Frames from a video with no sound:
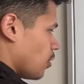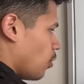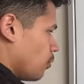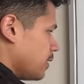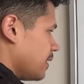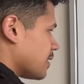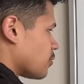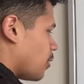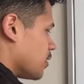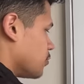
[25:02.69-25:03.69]
only this
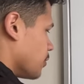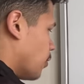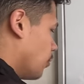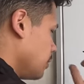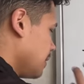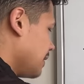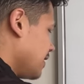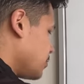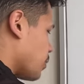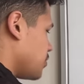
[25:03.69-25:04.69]
quadrant, only
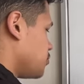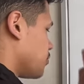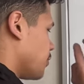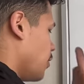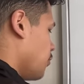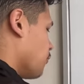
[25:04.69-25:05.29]
leash pressure,